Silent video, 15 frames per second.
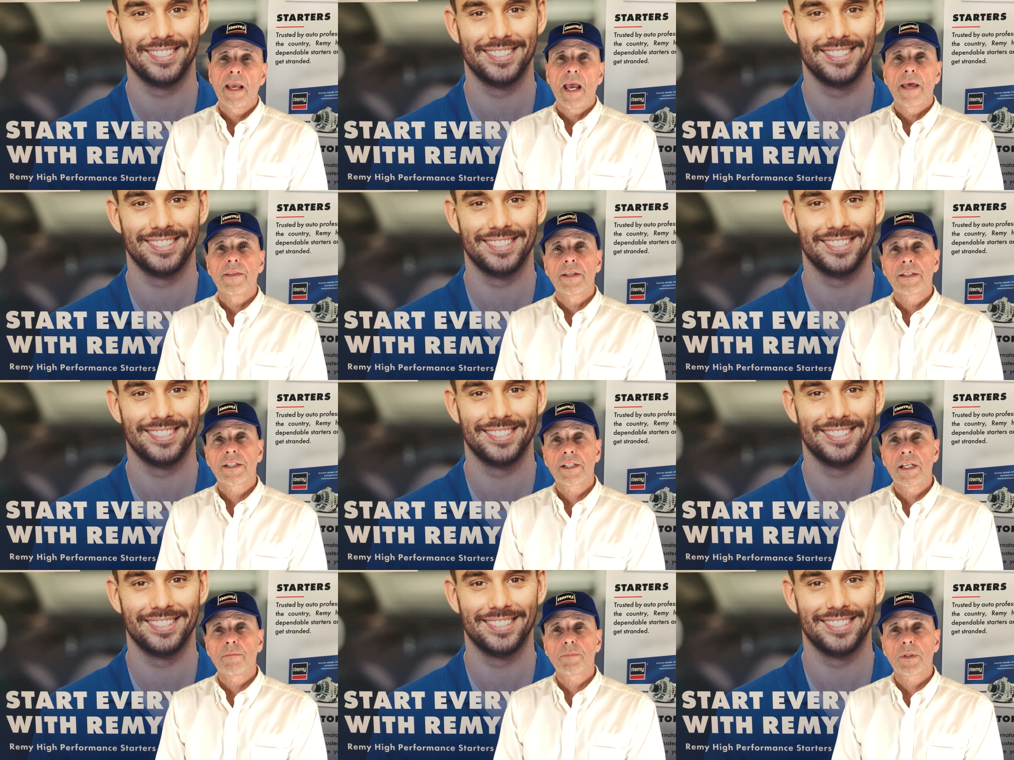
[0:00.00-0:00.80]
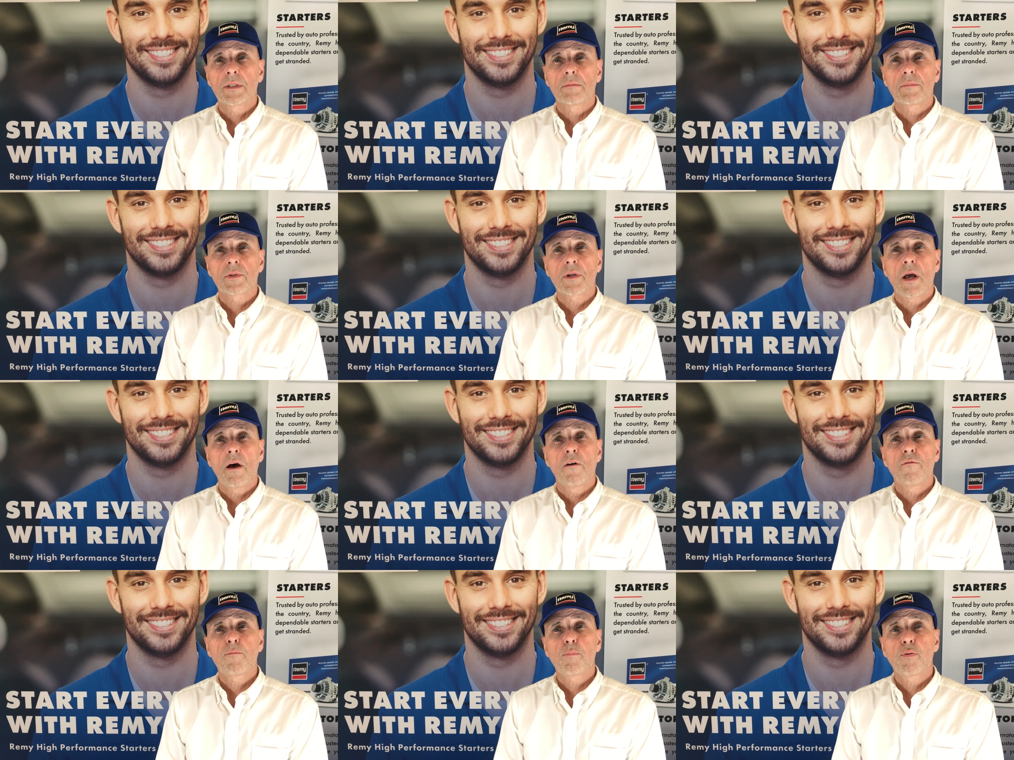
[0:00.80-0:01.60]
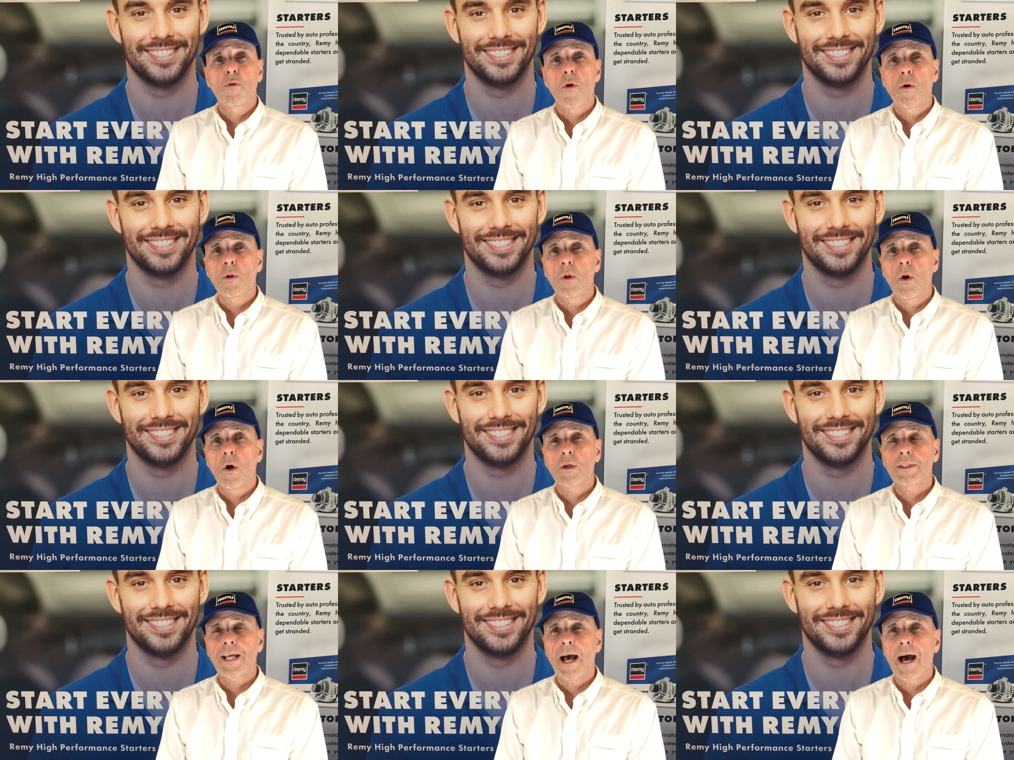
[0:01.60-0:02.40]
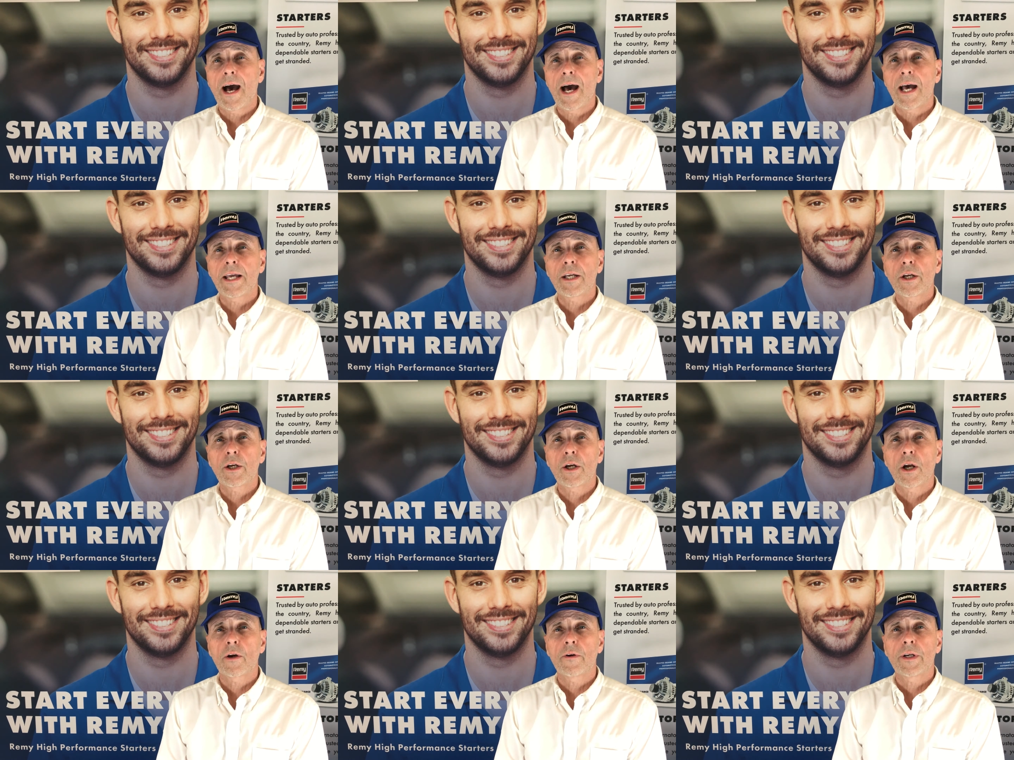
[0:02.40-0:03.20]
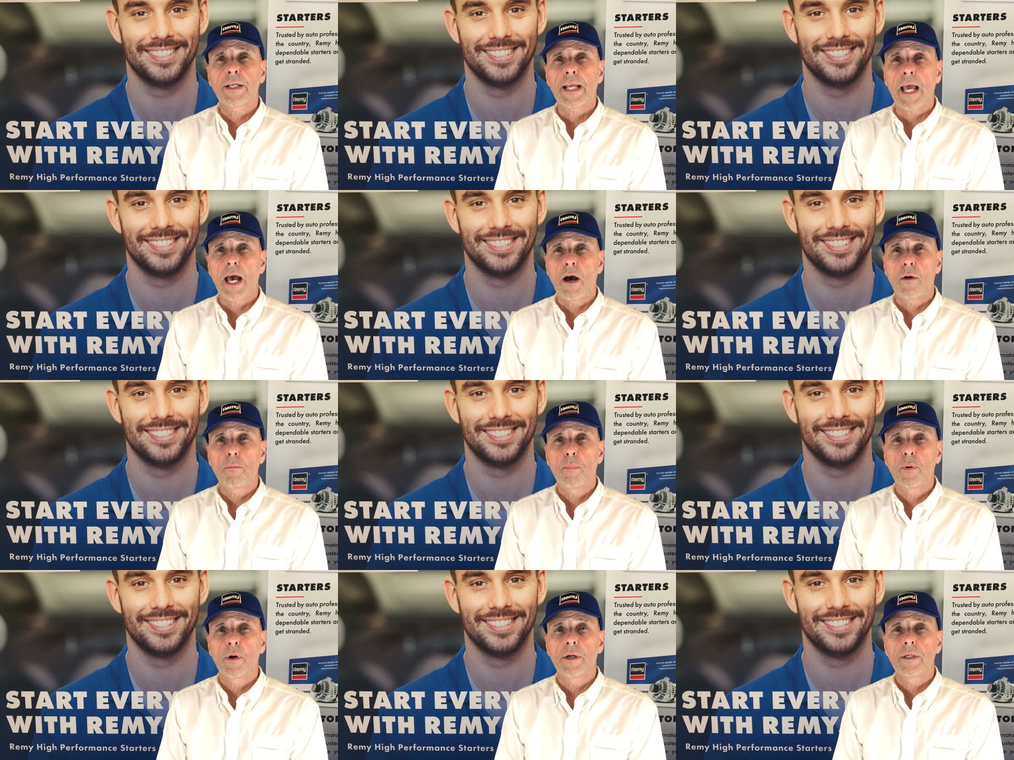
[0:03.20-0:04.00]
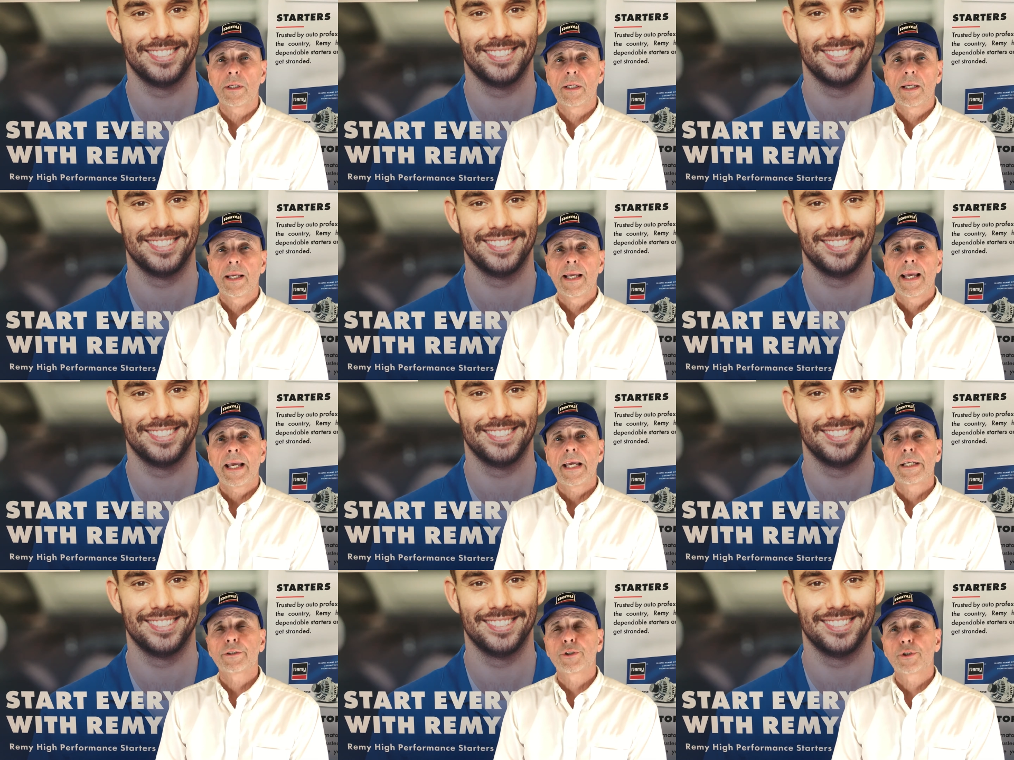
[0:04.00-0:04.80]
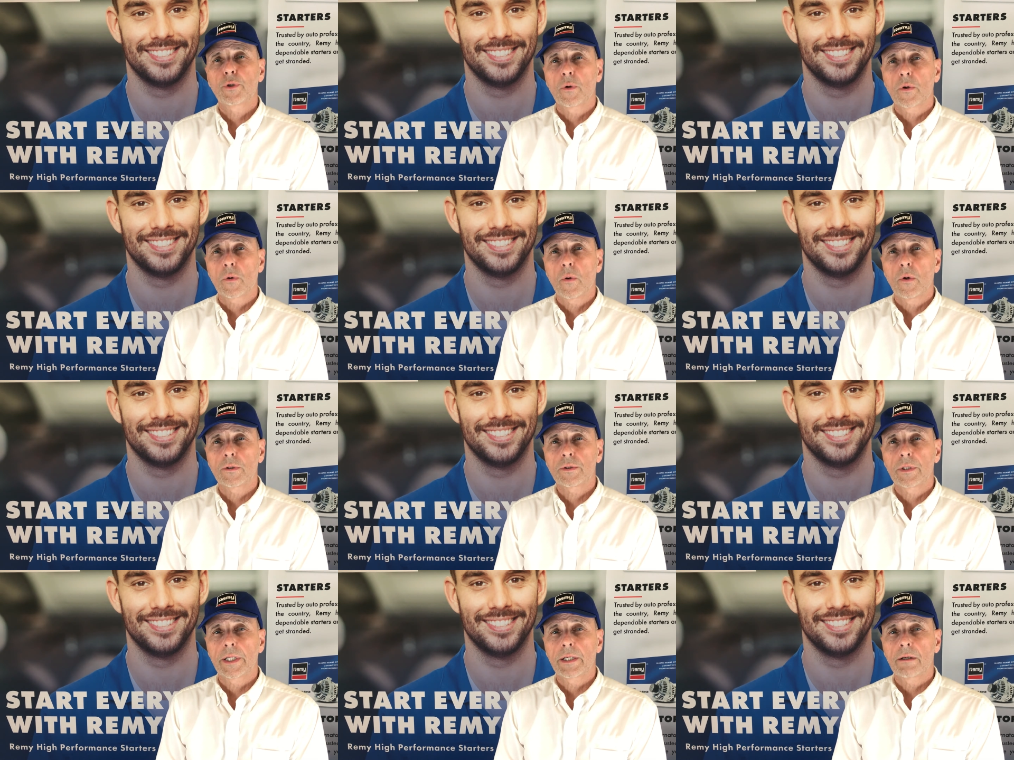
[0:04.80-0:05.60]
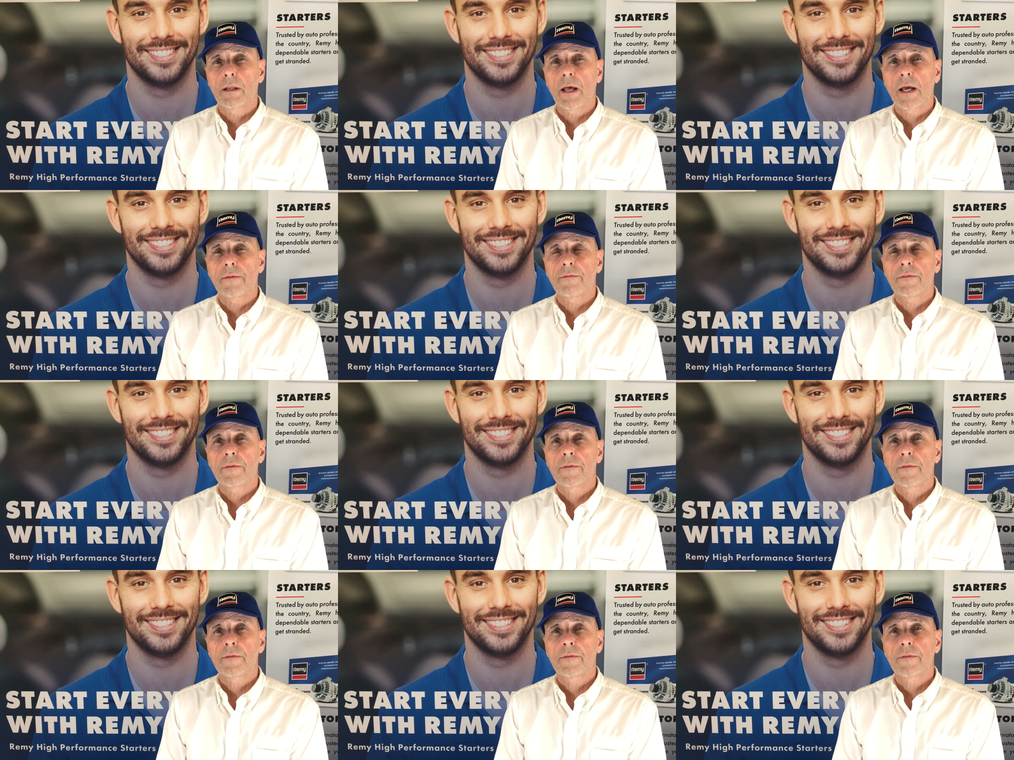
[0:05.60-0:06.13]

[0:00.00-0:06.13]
Speaker 1: and the symptoms of prolonged high current output and short alternator life.